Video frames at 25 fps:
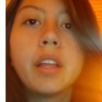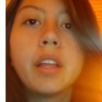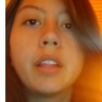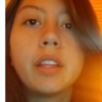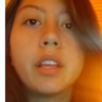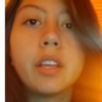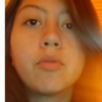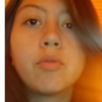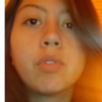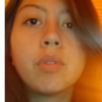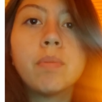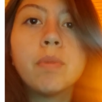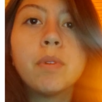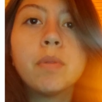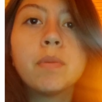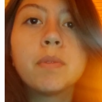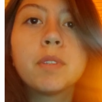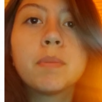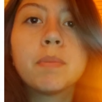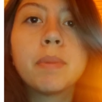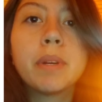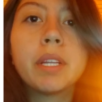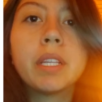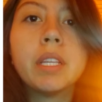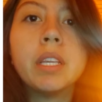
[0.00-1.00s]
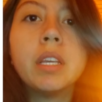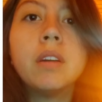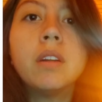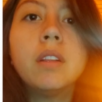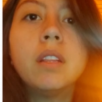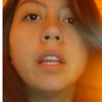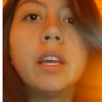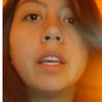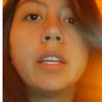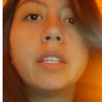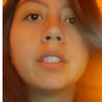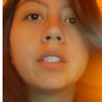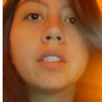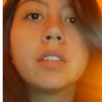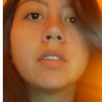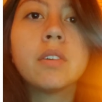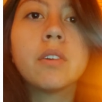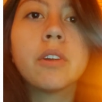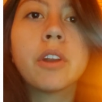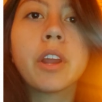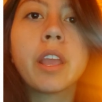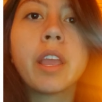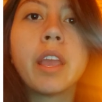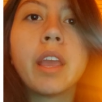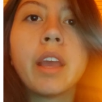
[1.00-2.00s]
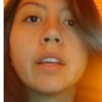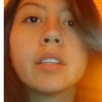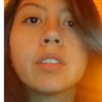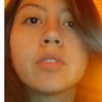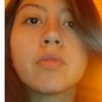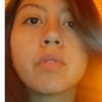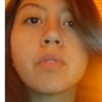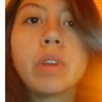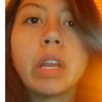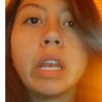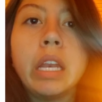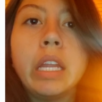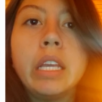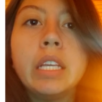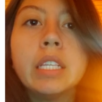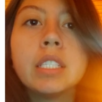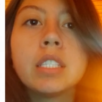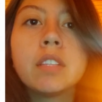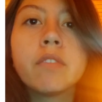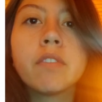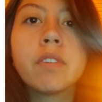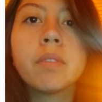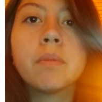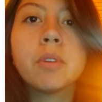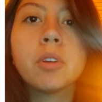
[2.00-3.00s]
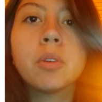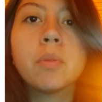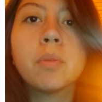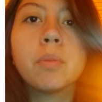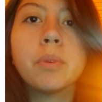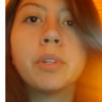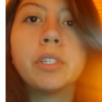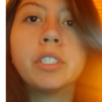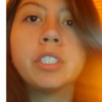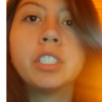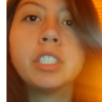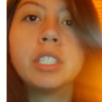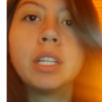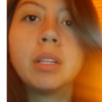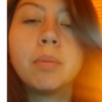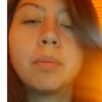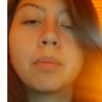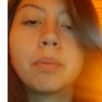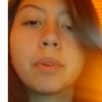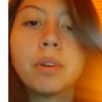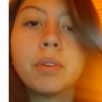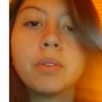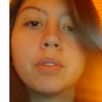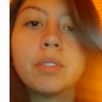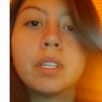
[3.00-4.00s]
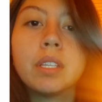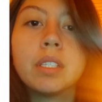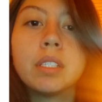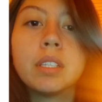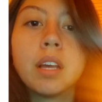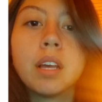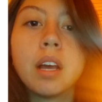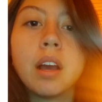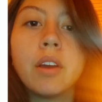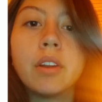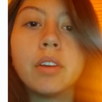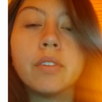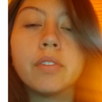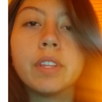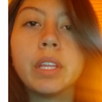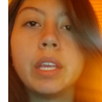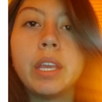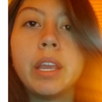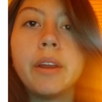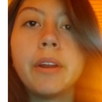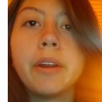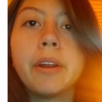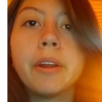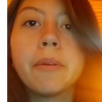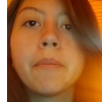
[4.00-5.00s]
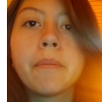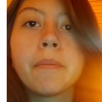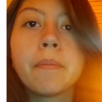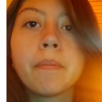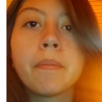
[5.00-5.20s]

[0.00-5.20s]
that removes particulates or gas released from commercial processes out of the air.